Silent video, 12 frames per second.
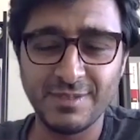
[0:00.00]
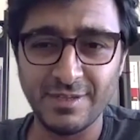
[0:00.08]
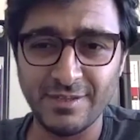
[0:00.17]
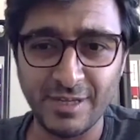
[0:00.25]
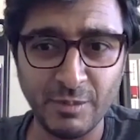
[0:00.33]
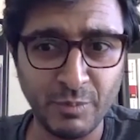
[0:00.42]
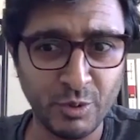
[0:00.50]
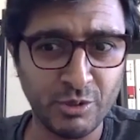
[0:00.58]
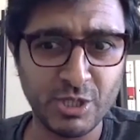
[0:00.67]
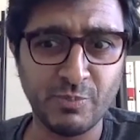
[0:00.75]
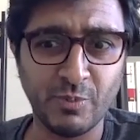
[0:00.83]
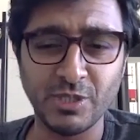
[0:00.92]
the computer
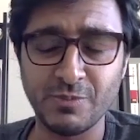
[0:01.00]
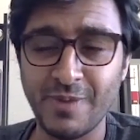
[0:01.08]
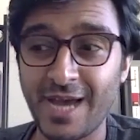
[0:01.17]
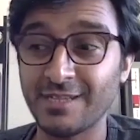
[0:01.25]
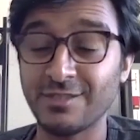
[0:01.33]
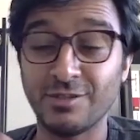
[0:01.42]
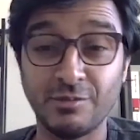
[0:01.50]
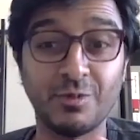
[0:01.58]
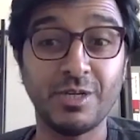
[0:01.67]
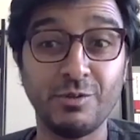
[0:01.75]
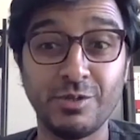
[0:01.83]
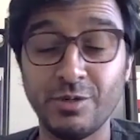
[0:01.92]
responds back and told him, "What are
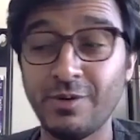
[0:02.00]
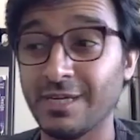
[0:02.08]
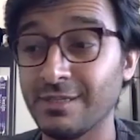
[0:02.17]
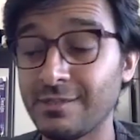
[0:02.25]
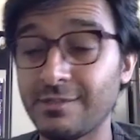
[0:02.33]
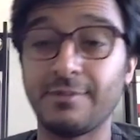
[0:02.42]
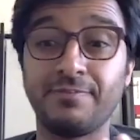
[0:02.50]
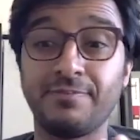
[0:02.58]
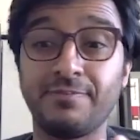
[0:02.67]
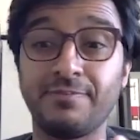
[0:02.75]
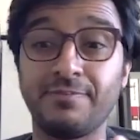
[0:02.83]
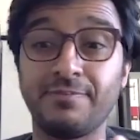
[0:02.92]
you doing?" And he's like,
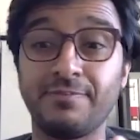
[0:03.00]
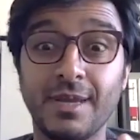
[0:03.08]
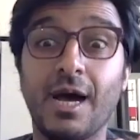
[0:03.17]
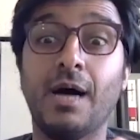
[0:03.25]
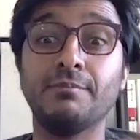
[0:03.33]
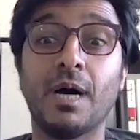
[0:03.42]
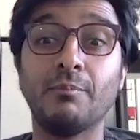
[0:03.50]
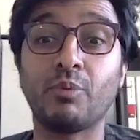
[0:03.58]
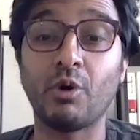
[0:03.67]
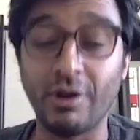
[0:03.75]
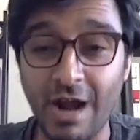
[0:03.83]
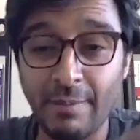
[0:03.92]
I'm
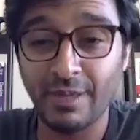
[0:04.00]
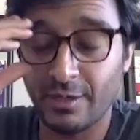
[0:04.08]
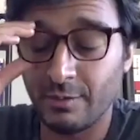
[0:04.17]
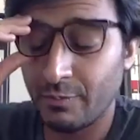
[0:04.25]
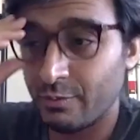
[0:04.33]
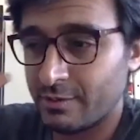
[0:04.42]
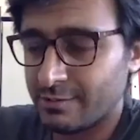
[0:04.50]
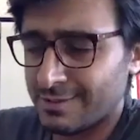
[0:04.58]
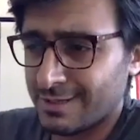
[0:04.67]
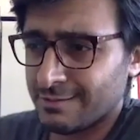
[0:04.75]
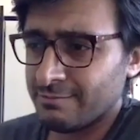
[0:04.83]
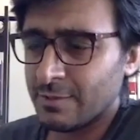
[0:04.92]
programming the computer. It's like,
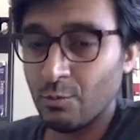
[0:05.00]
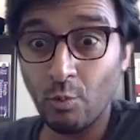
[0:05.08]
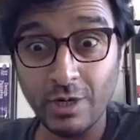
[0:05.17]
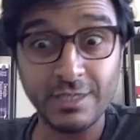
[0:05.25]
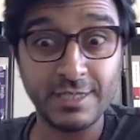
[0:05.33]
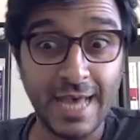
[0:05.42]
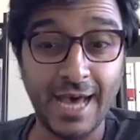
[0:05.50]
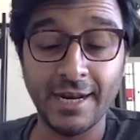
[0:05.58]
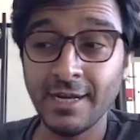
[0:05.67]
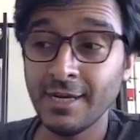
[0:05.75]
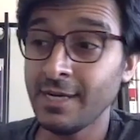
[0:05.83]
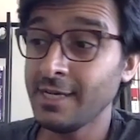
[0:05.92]
what is that?
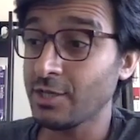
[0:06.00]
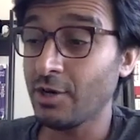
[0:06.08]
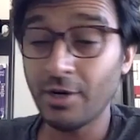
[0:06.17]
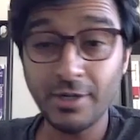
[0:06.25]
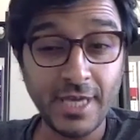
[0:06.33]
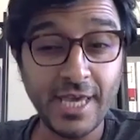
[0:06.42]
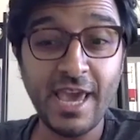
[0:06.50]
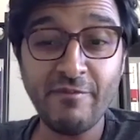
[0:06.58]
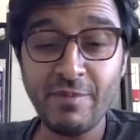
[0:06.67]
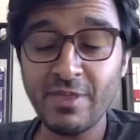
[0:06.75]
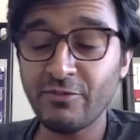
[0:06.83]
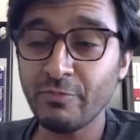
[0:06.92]
So he gave me
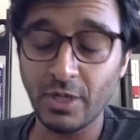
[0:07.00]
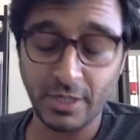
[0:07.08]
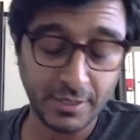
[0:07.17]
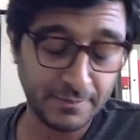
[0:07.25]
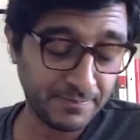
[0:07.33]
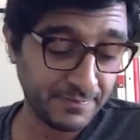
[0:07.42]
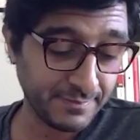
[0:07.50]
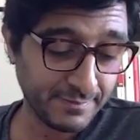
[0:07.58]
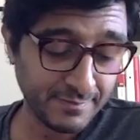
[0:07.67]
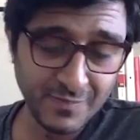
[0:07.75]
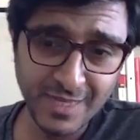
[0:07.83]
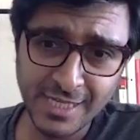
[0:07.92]
this book.
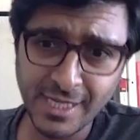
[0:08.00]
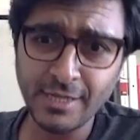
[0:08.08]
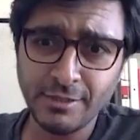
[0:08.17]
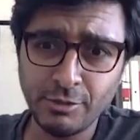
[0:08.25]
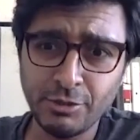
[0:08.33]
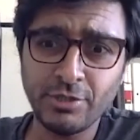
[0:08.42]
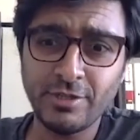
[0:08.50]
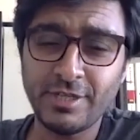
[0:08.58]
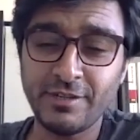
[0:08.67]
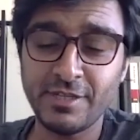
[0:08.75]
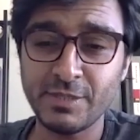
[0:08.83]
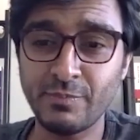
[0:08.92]
He's like, "You should read
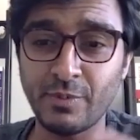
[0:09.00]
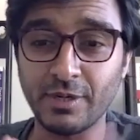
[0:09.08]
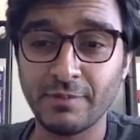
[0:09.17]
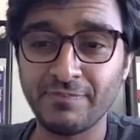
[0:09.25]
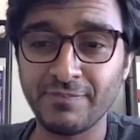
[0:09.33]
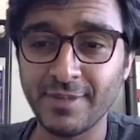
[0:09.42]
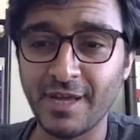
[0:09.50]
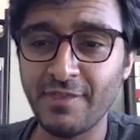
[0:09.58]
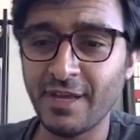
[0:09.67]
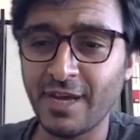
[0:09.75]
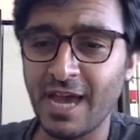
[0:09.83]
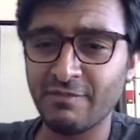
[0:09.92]
this book." I
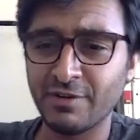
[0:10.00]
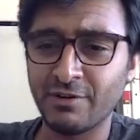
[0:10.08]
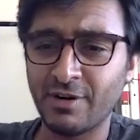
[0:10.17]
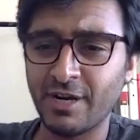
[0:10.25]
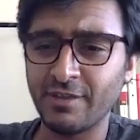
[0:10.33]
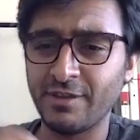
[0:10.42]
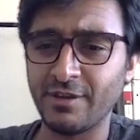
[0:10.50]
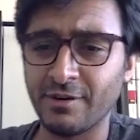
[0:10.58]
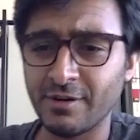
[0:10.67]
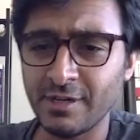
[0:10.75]
think I have it right here.